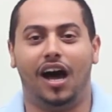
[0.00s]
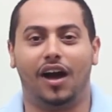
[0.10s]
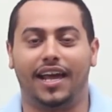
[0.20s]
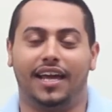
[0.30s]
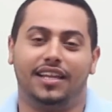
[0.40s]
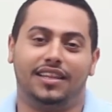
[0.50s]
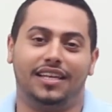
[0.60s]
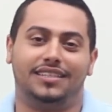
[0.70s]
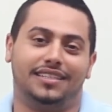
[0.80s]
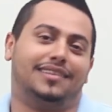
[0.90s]
Okay,
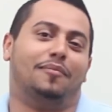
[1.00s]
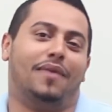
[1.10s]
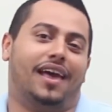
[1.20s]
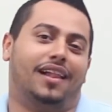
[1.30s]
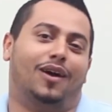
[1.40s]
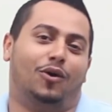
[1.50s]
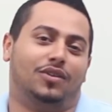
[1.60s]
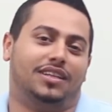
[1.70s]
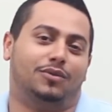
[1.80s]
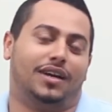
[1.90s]
this is a male
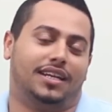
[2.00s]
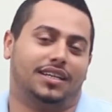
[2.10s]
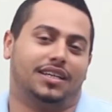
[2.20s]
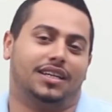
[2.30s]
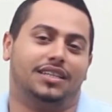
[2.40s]
only wedding.